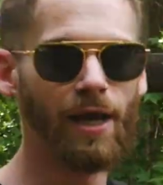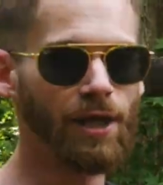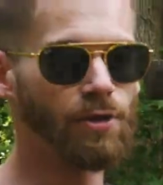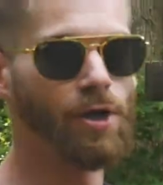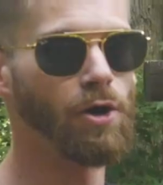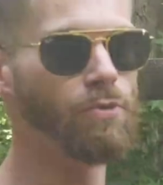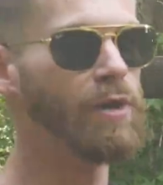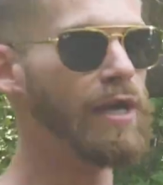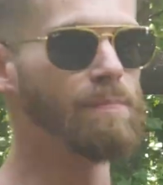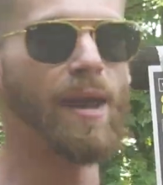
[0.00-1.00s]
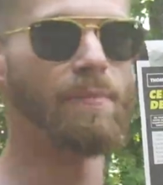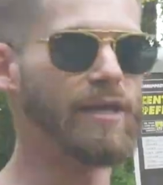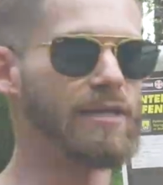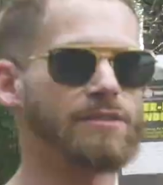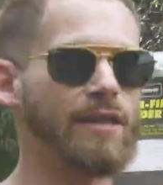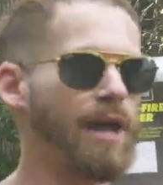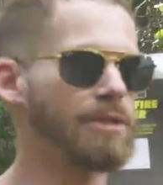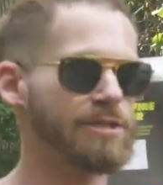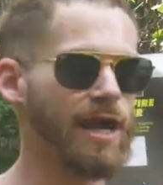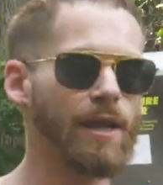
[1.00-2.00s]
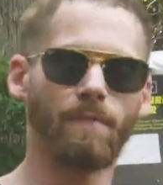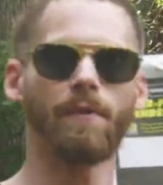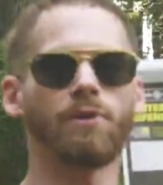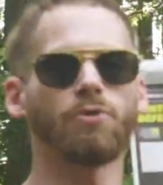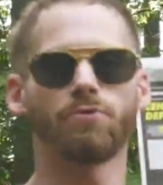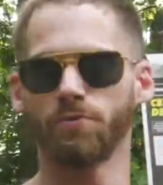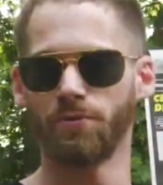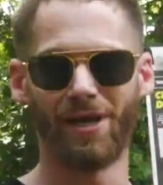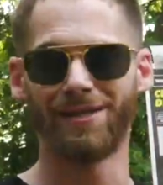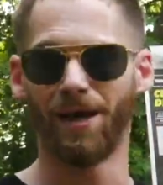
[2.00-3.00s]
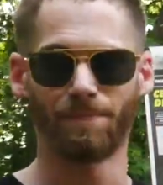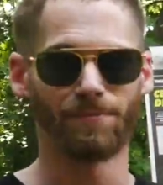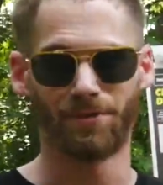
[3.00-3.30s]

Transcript: You know, maybe it's not the sight, maybe you end up